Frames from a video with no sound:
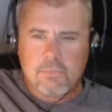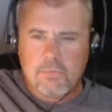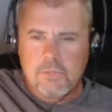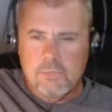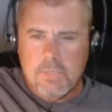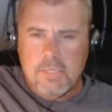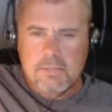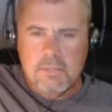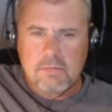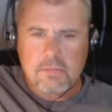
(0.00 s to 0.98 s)
spots, I
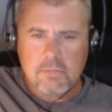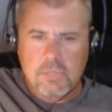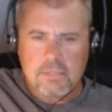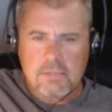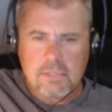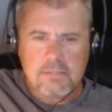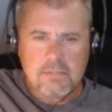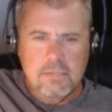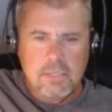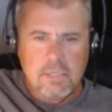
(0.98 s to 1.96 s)
think.
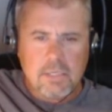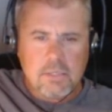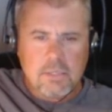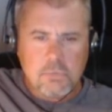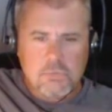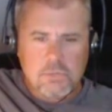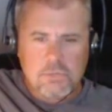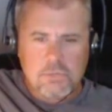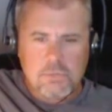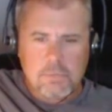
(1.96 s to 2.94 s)
There was another
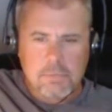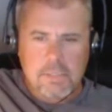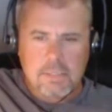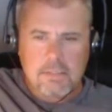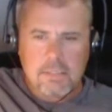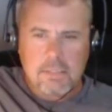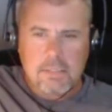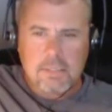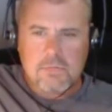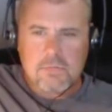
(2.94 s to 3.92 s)
spot that
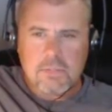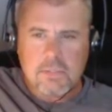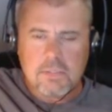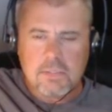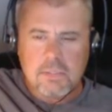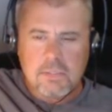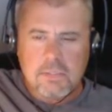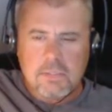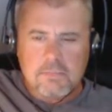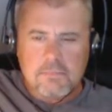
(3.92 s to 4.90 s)
I said
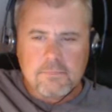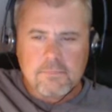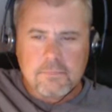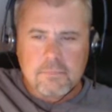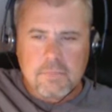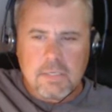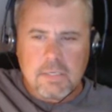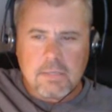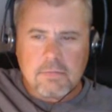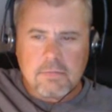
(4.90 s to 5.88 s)

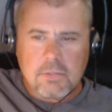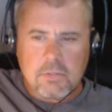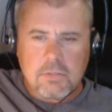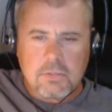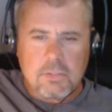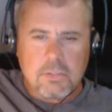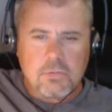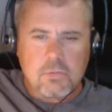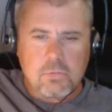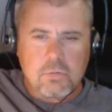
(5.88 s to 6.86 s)
I think
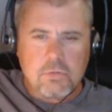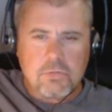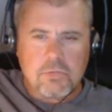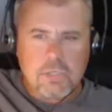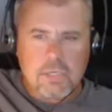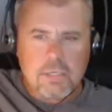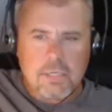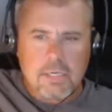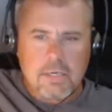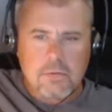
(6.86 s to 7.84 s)
is worth checking
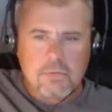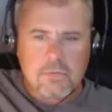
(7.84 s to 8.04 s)
out.